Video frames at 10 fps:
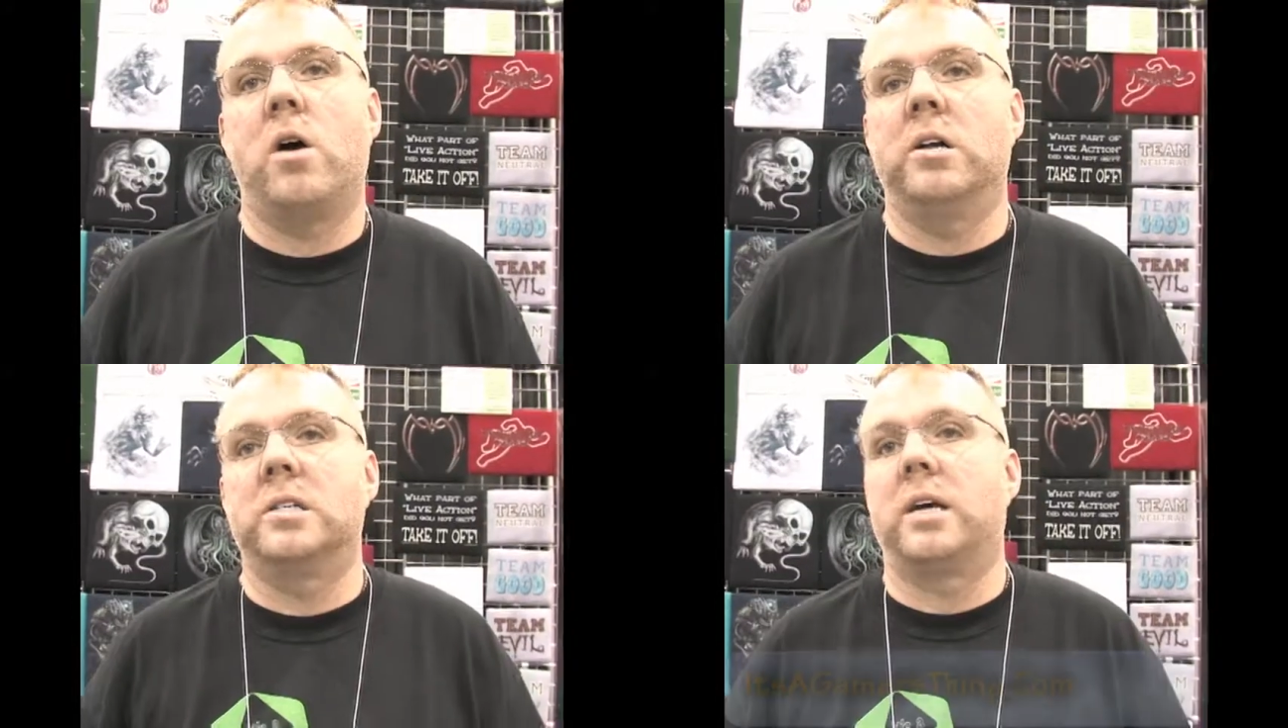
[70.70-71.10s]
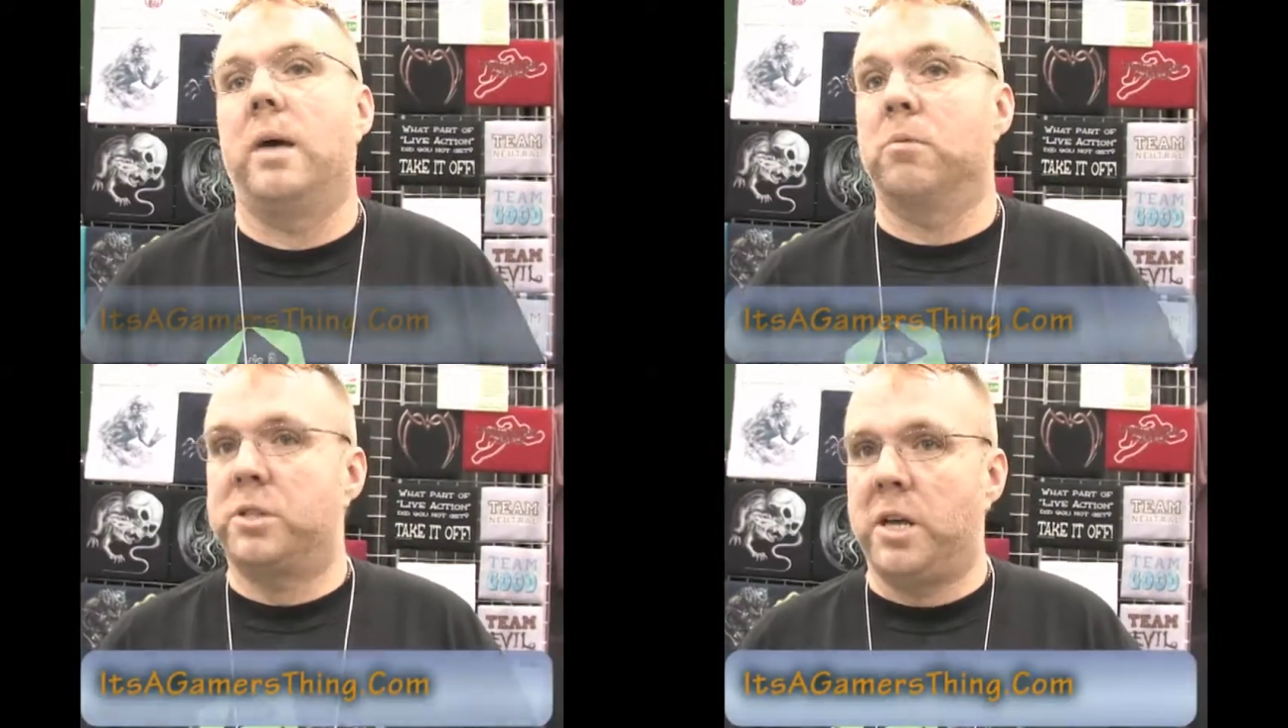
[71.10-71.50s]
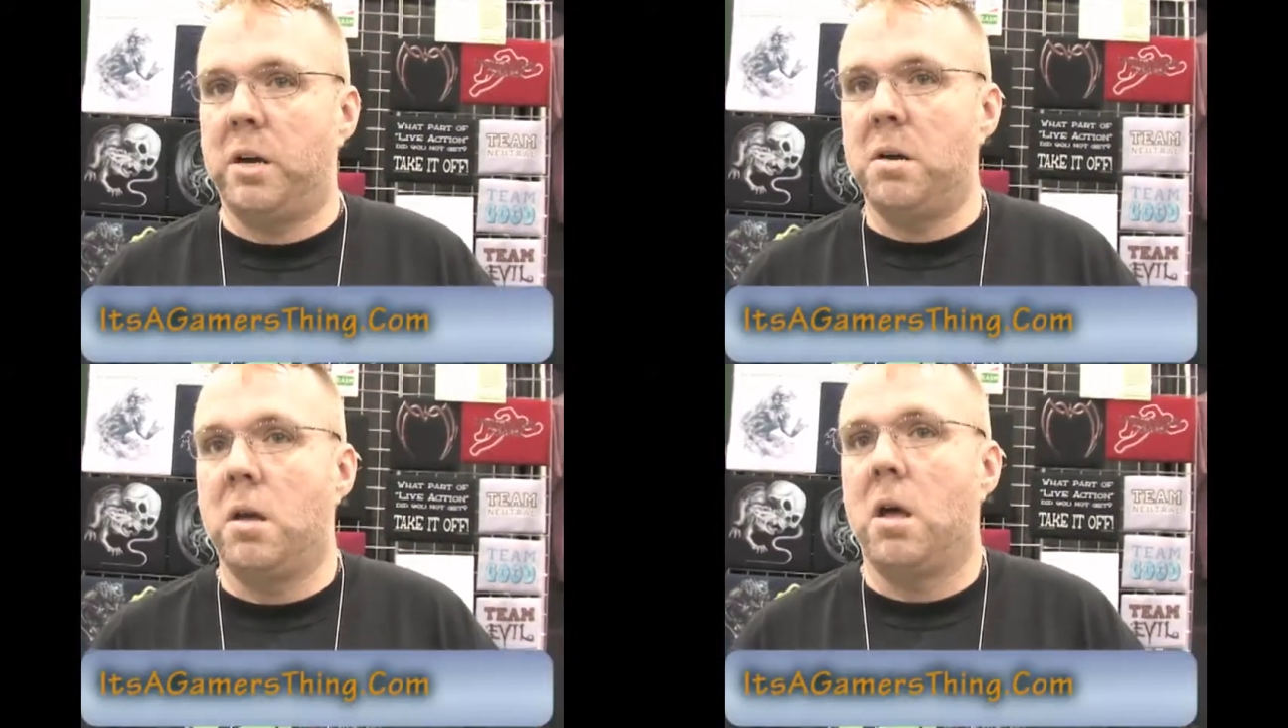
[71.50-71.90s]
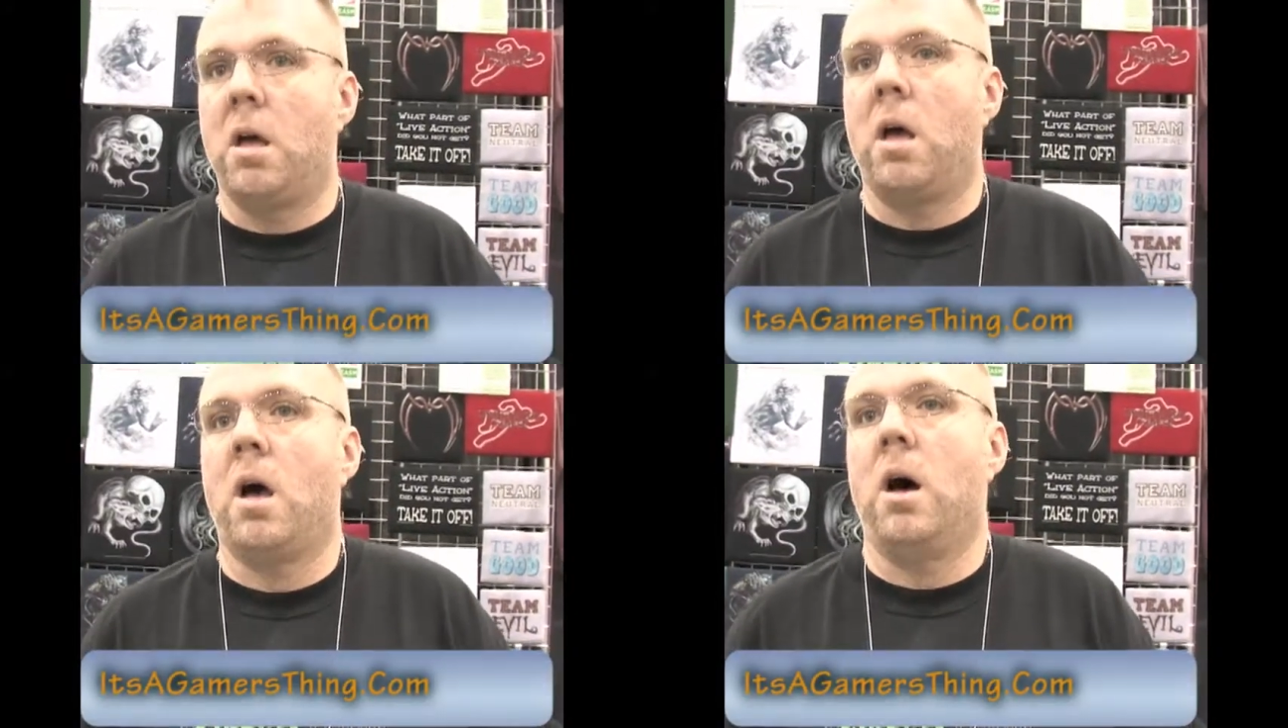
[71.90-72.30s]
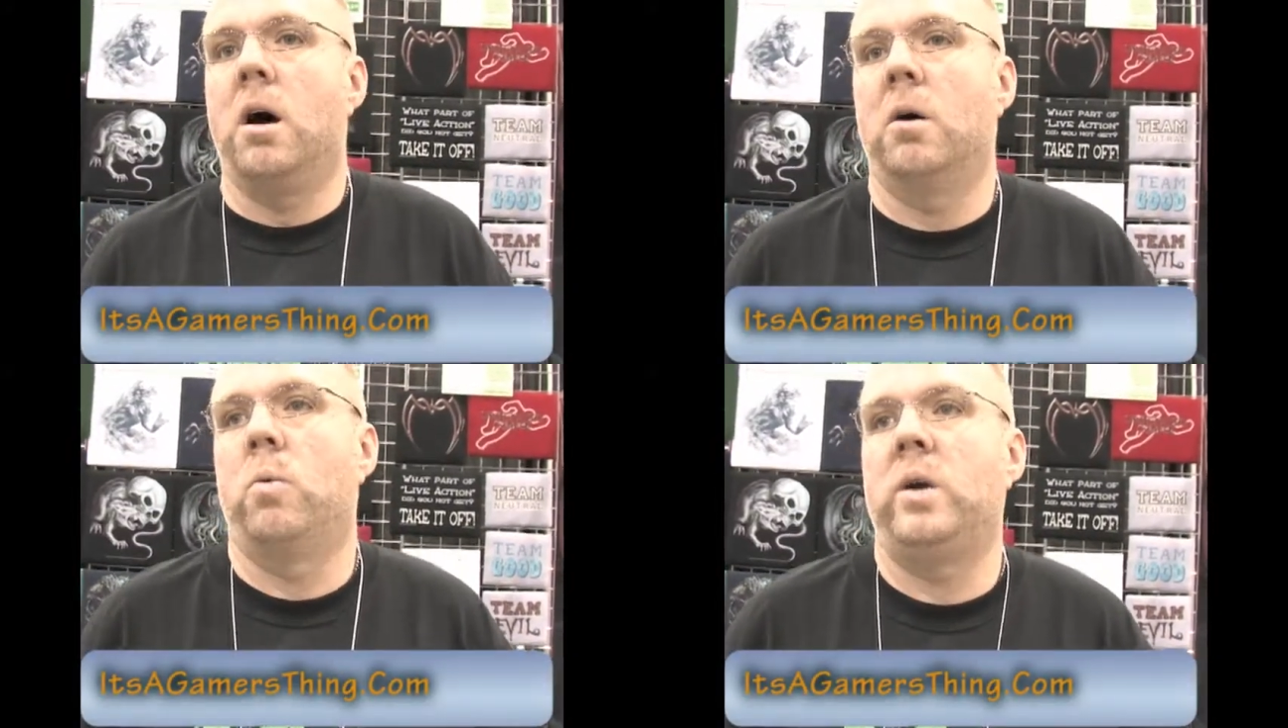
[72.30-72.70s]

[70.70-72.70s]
are It's a Gamer's Thing. Uh,